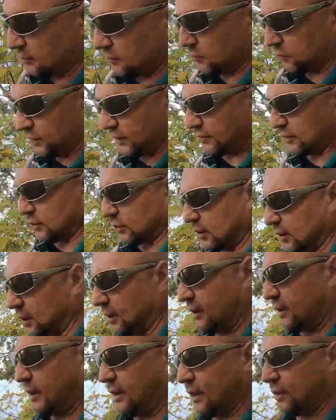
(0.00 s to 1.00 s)
we have to look
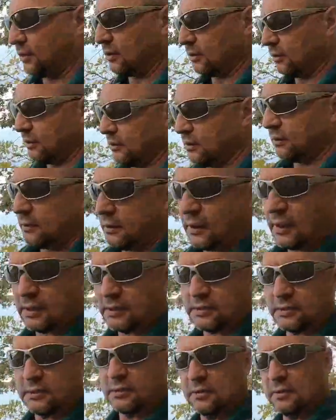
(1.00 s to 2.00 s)
at anger
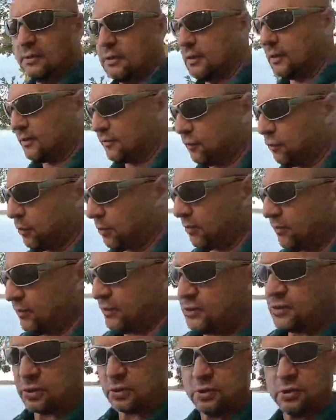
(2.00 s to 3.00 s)
as a form of
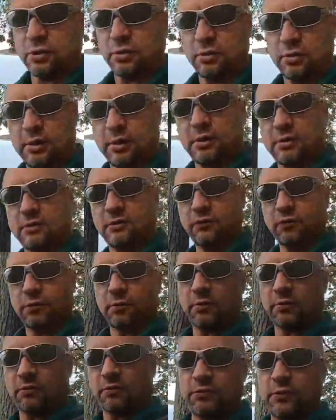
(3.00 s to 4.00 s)
insecurity. It's a
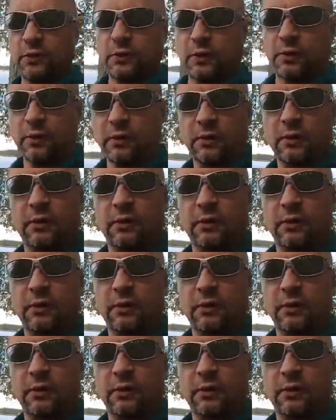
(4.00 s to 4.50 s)
form of fear.